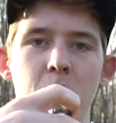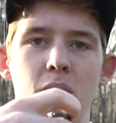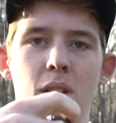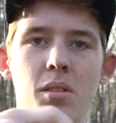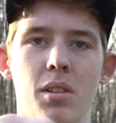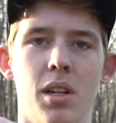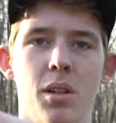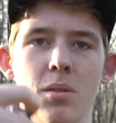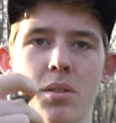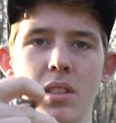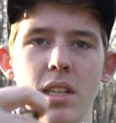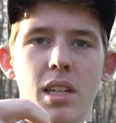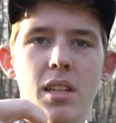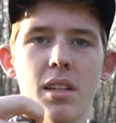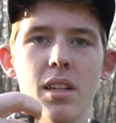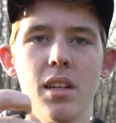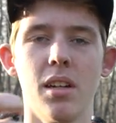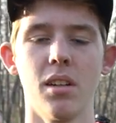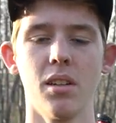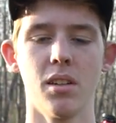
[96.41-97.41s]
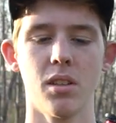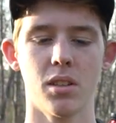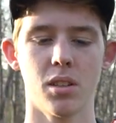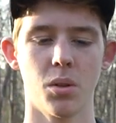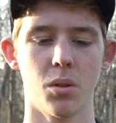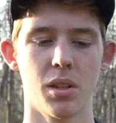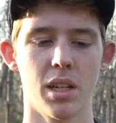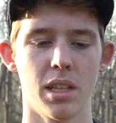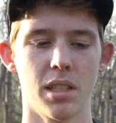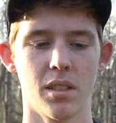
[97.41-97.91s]
around the outside there so
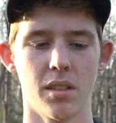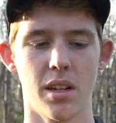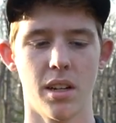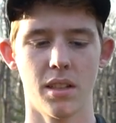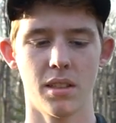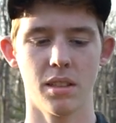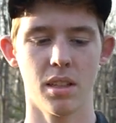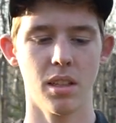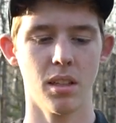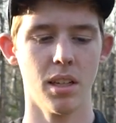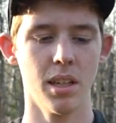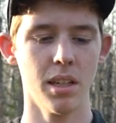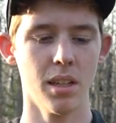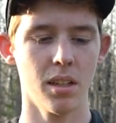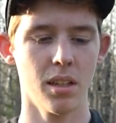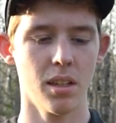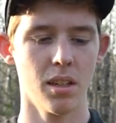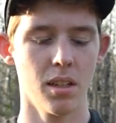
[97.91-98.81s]
it gets a lot of sunlight.